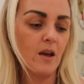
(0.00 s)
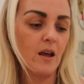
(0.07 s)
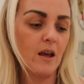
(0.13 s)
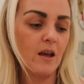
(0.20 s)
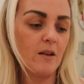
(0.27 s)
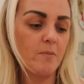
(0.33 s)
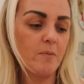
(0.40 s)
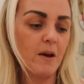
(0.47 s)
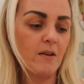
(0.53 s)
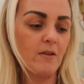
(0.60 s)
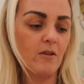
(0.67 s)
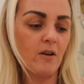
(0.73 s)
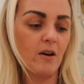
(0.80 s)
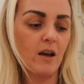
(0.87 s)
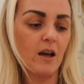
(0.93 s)
it's
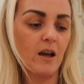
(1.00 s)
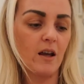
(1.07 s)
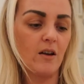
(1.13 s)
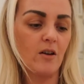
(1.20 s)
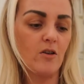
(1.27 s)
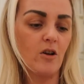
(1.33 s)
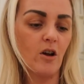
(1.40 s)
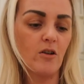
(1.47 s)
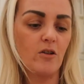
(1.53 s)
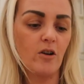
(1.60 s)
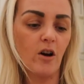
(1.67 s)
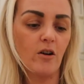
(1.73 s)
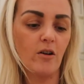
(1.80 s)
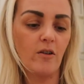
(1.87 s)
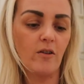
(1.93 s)
basically
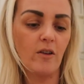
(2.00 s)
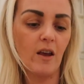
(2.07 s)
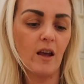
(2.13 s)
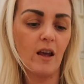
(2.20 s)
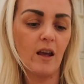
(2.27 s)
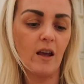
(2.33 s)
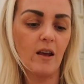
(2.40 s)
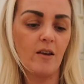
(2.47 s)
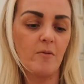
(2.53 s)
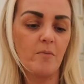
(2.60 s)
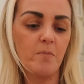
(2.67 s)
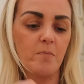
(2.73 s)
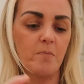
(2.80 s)
non-toxic,